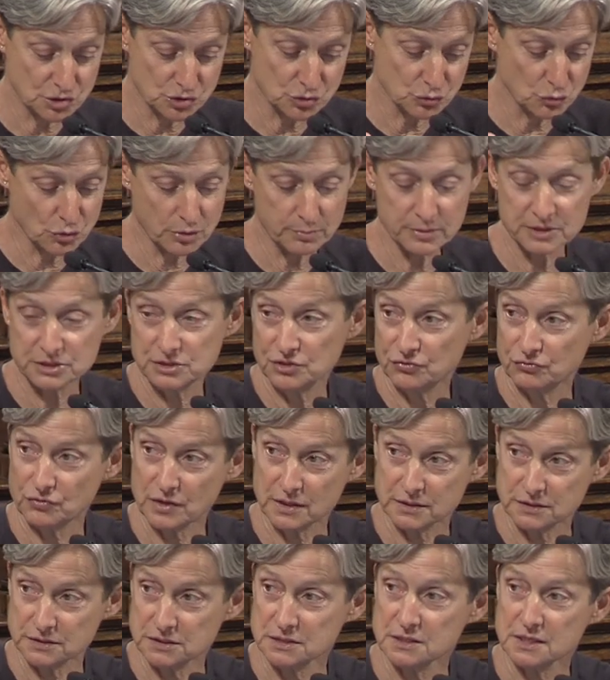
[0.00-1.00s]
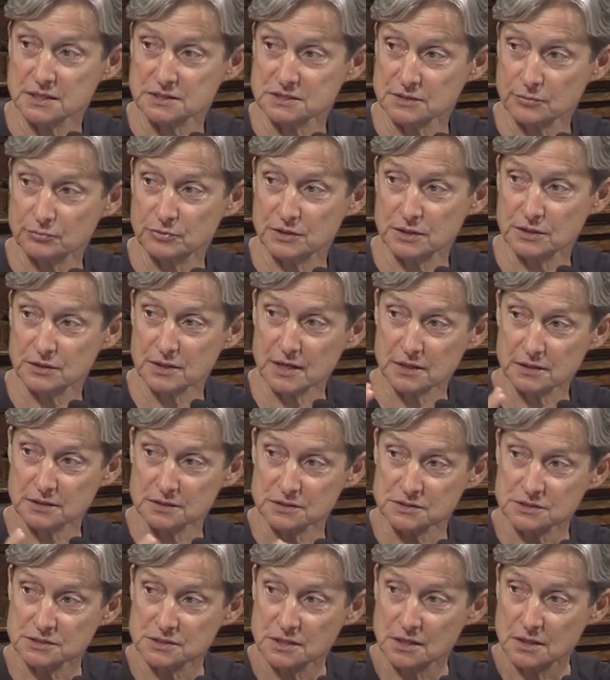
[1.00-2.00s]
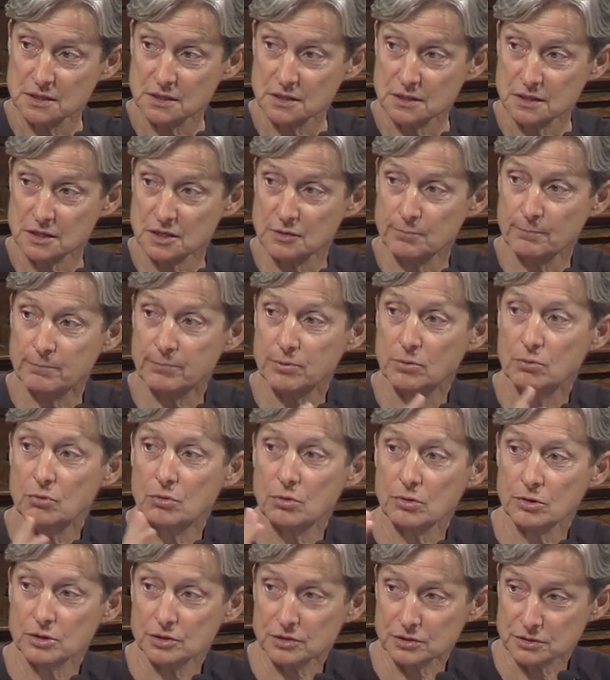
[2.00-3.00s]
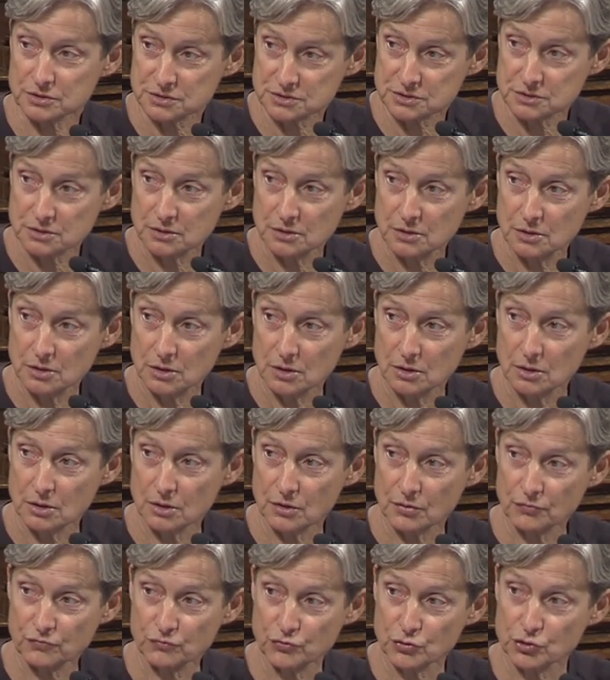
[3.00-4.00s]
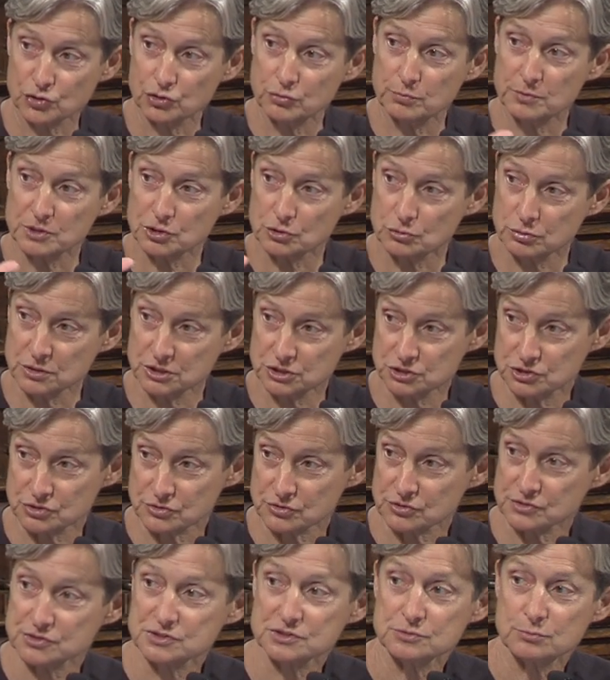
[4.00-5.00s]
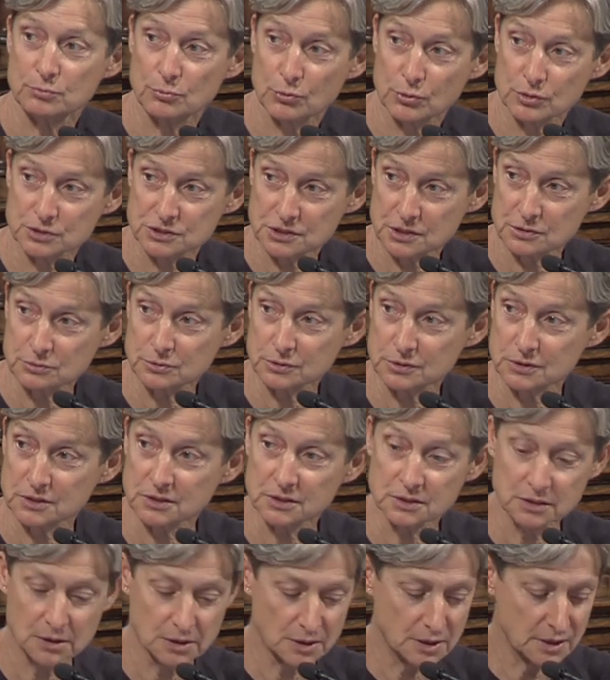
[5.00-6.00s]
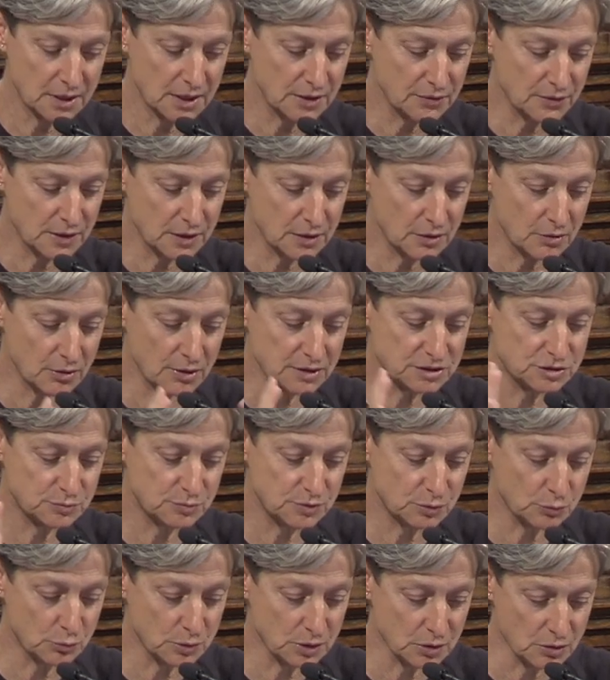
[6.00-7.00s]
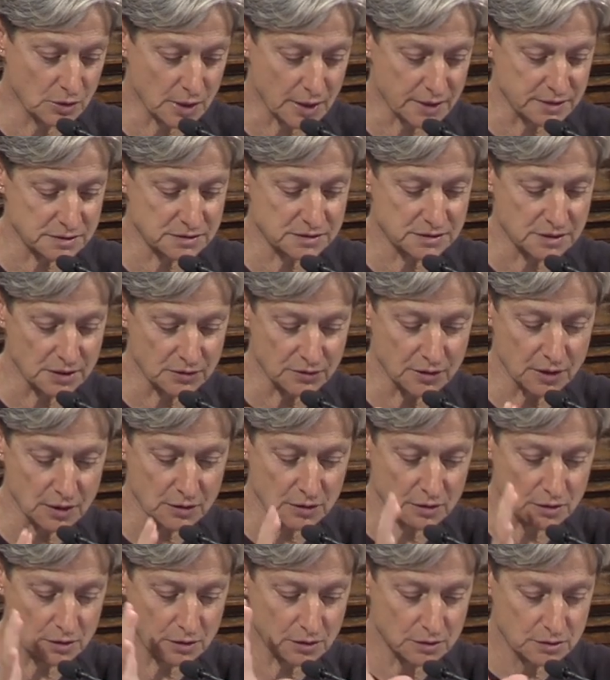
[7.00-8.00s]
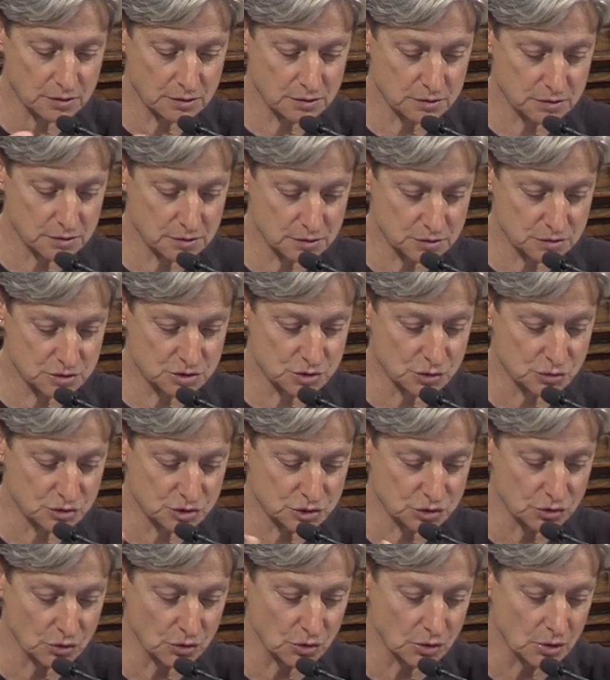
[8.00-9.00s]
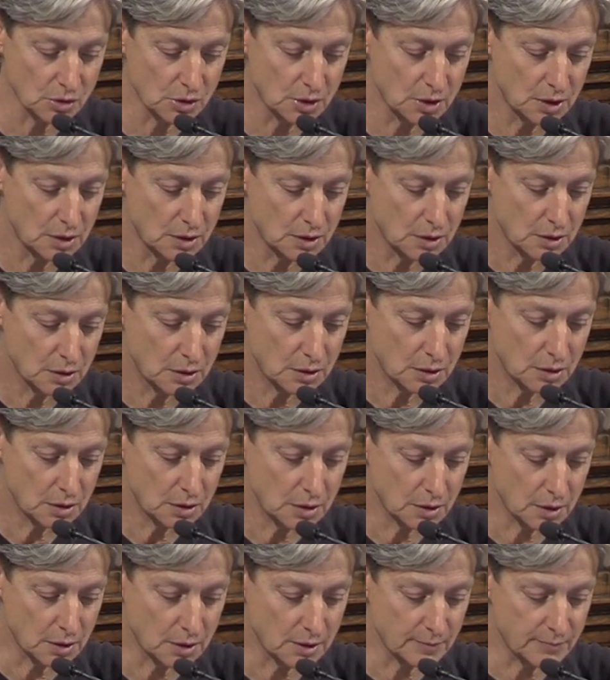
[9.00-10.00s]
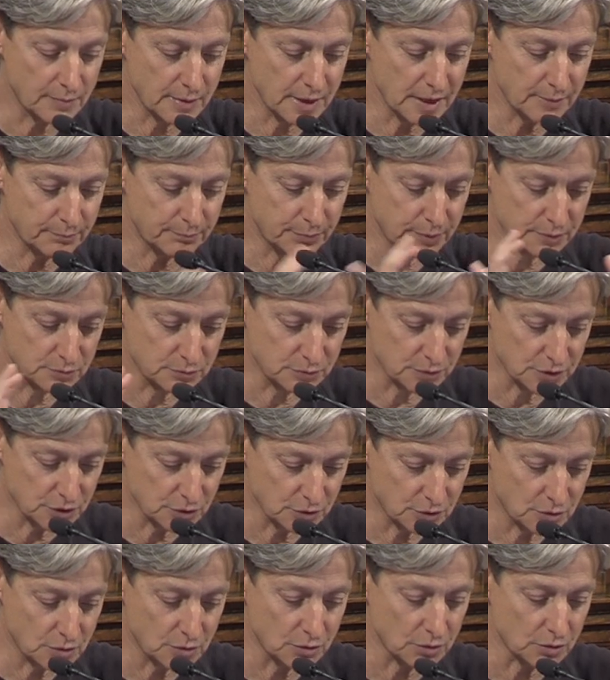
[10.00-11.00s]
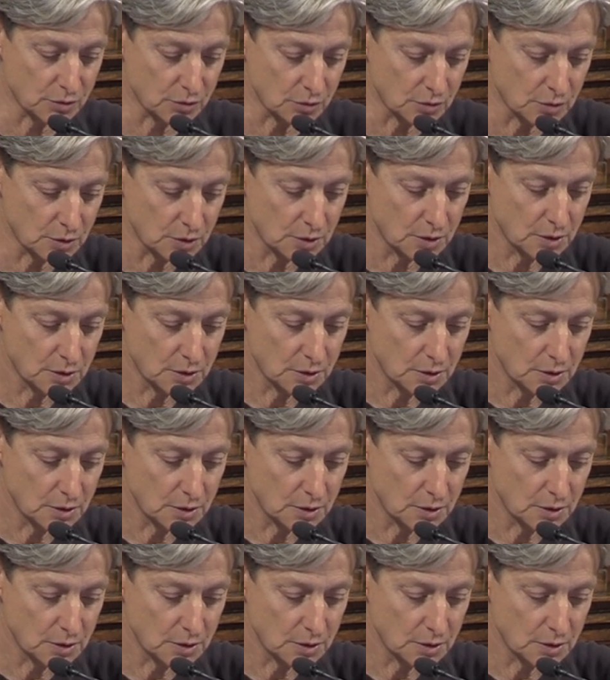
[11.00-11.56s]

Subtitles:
a normative idea, something that is important for human creatures more generally, and that ought to be realized, and that social and political